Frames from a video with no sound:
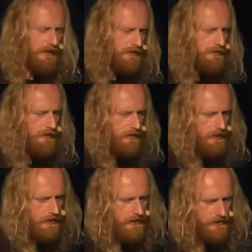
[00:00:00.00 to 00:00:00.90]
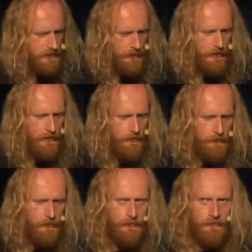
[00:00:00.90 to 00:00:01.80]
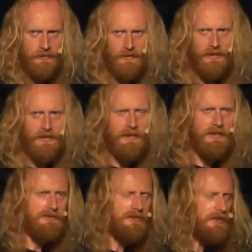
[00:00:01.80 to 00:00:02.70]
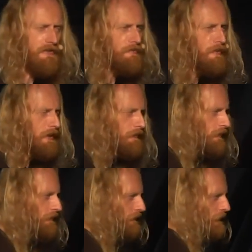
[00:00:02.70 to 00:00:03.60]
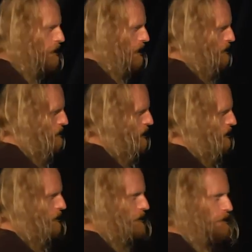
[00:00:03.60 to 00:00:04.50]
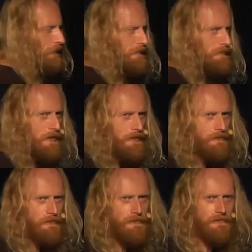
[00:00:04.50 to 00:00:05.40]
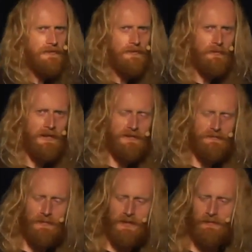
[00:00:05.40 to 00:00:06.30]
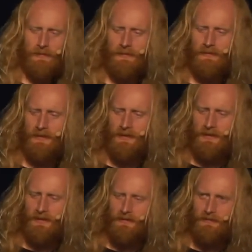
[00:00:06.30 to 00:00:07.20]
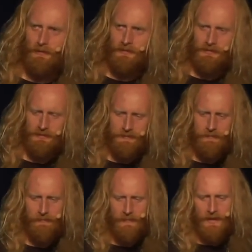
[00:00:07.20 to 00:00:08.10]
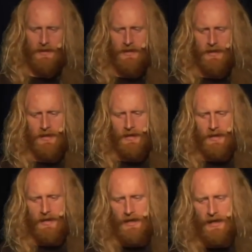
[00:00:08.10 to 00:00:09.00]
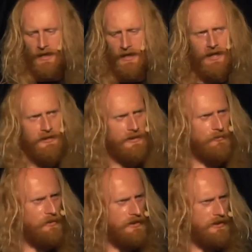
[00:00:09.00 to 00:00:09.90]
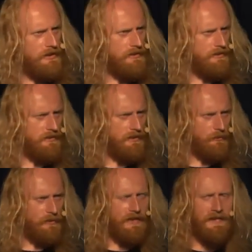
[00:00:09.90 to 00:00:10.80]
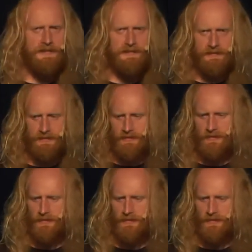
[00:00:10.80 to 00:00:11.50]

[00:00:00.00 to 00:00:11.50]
waste. So, we go through a 600 micron, 400 micron, 200 micron, 100 micron filters. Uh, and then we, we heat it